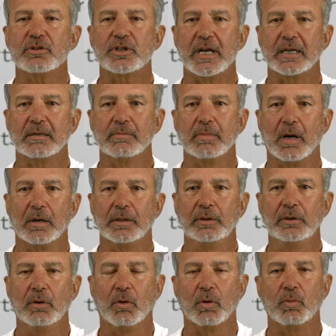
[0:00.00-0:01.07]
Jacob
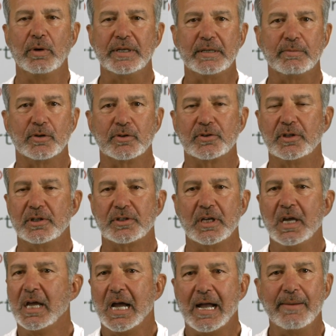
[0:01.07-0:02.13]
Martin or Whitney Merciless,
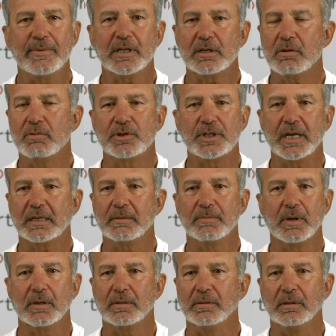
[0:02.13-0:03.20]
I'm going to go with Jacob
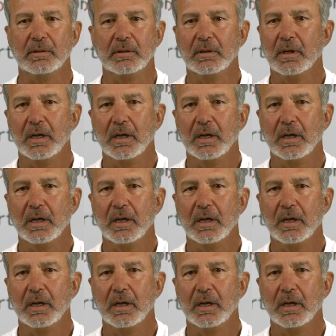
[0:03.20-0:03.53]
Martin.